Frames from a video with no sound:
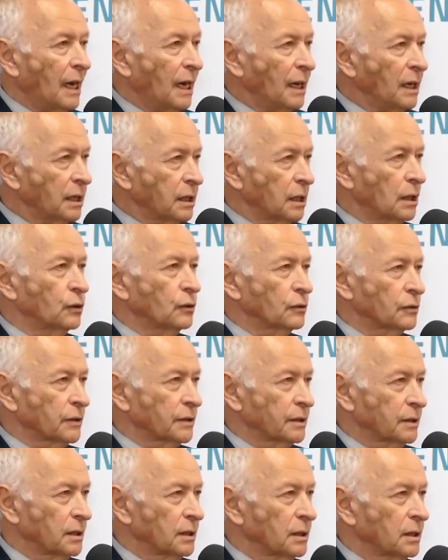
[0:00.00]

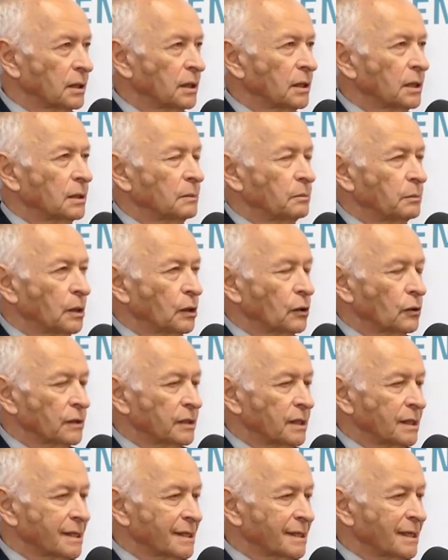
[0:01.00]
ankylosed
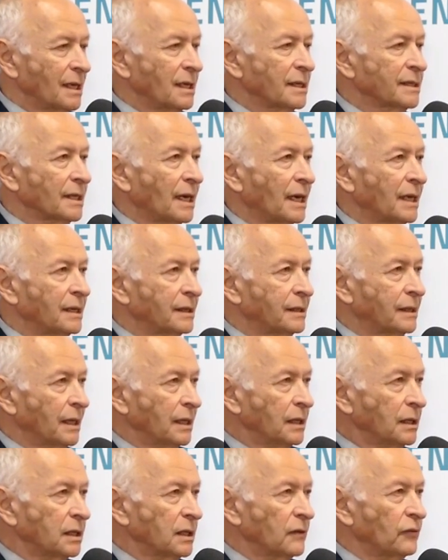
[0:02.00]
because the cells
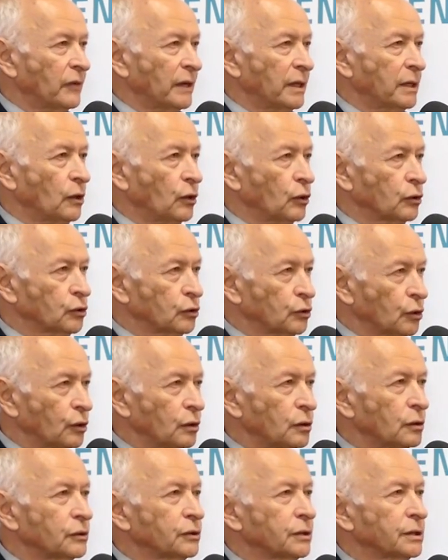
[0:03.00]
identify
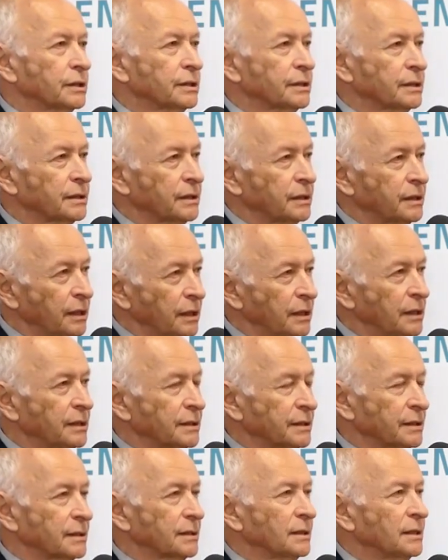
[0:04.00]
autologous
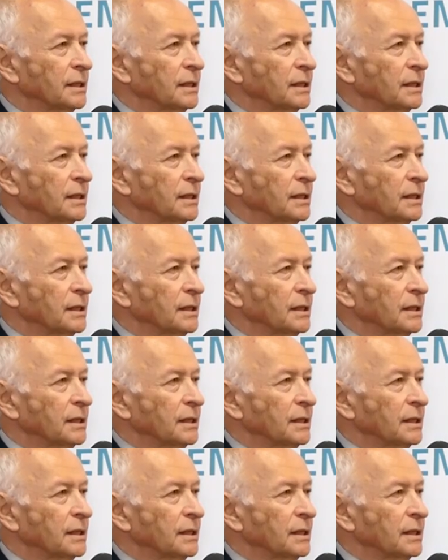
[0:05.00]
teeth